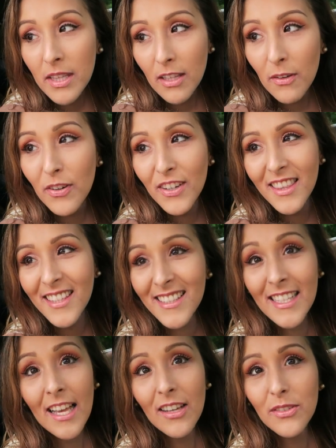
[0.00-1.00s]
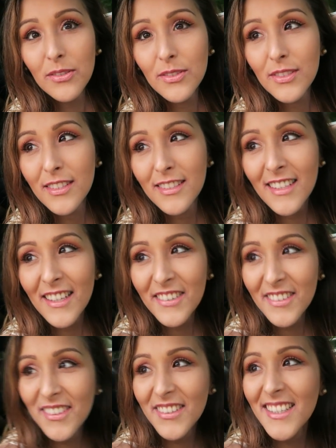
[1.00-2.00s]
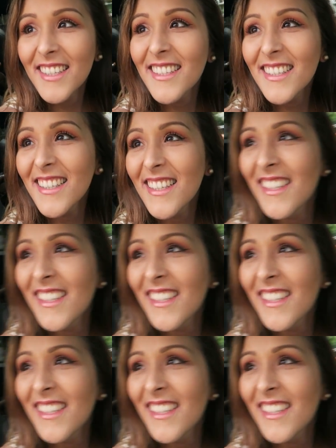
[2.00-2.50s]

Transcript: in love with this house. I don't know why.